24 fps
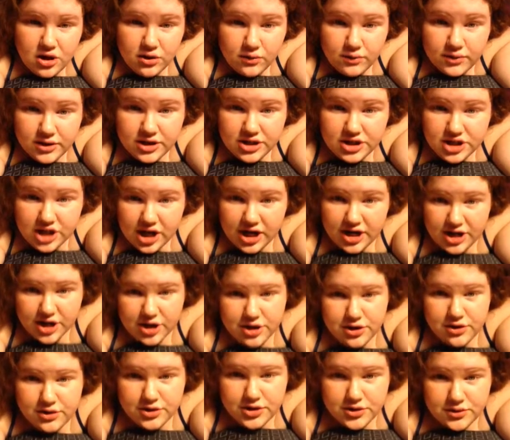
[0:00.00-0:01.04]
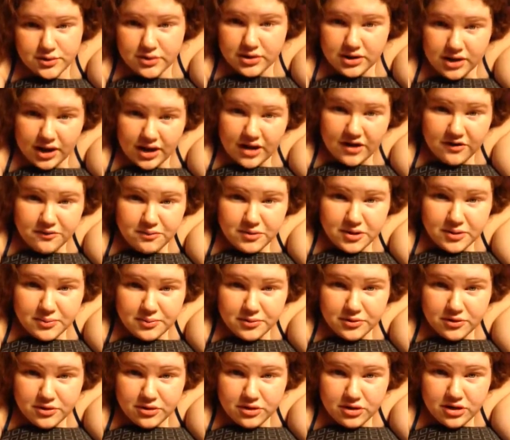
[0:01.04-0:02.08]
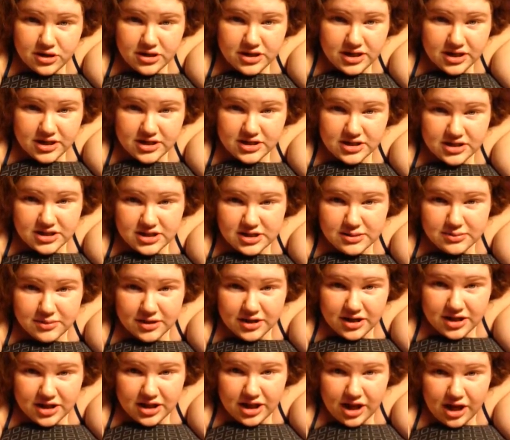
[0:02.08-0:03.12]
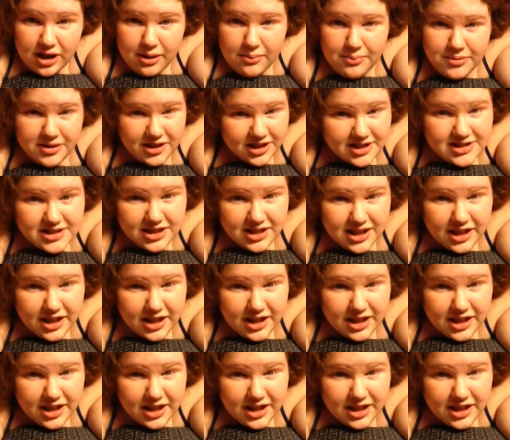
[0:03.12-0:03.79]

which I know to a lot of people doesn't seem like a lot, but that's a